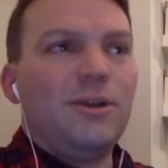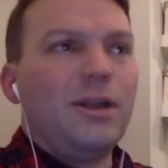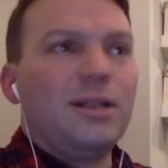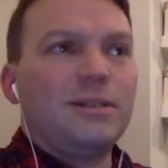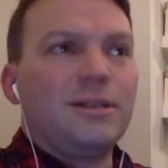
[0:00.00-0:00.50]

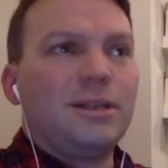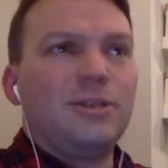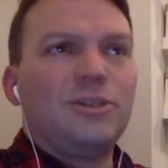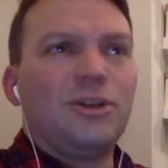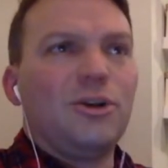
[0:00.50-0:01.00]
necessarily
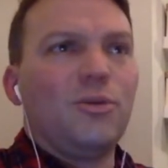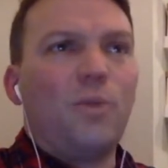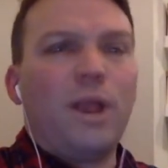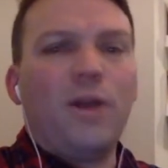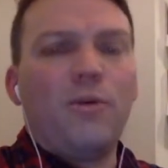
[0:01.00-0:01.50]
sure
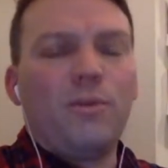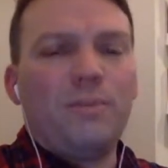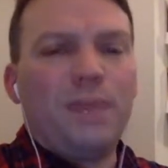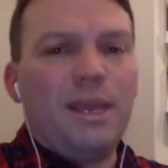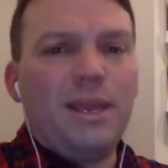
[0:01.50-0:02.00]
where it would
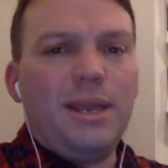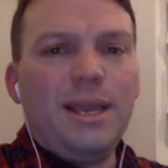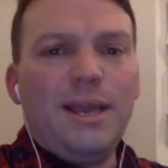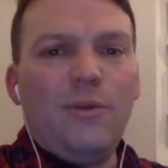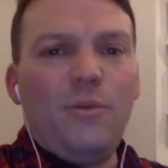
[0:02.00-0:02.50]
be
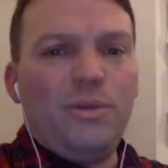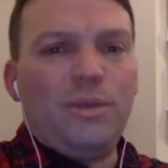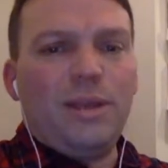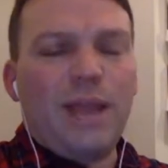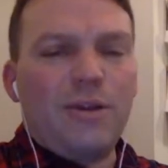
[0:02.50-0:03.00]

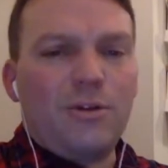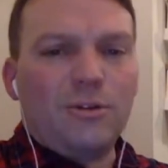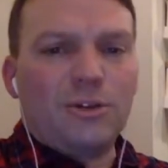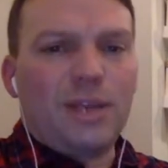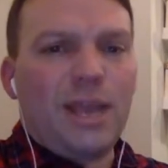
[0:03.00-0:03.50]
within
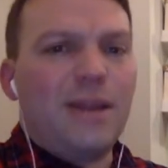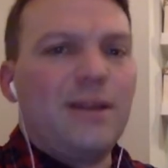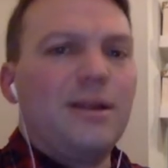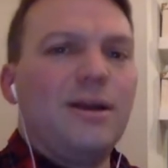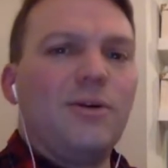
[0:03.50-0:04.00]
Agriculture
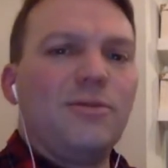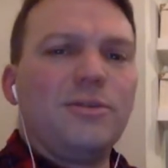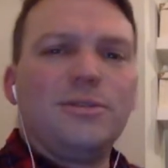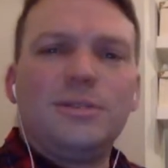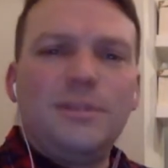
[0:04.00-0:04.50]
Canada, or if
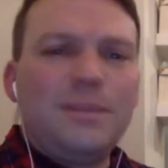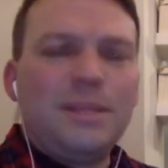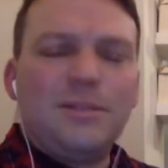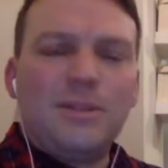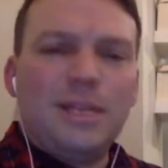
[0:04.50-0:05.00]
there's something
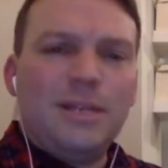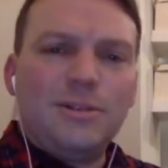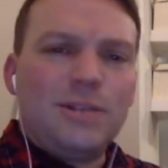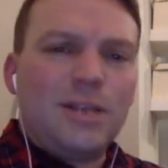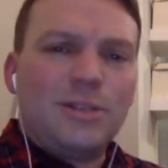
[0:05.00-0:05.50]
that's on the
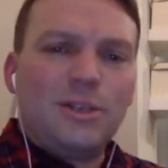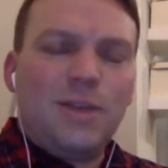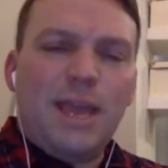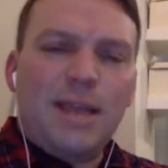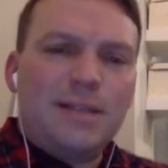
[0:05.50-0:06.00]
intersection, you
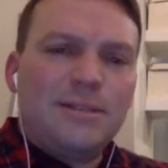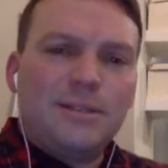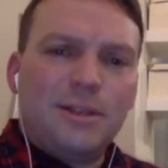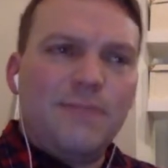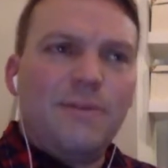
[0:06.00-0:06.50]
can't
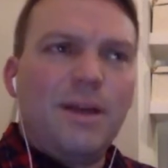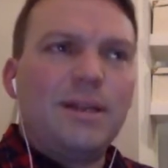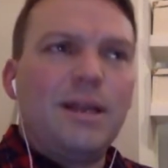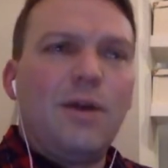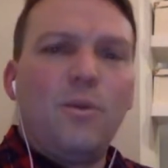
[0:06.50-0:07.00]
necessarily
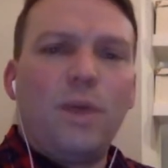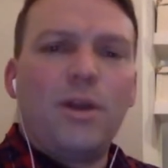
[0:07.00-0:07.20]
find out where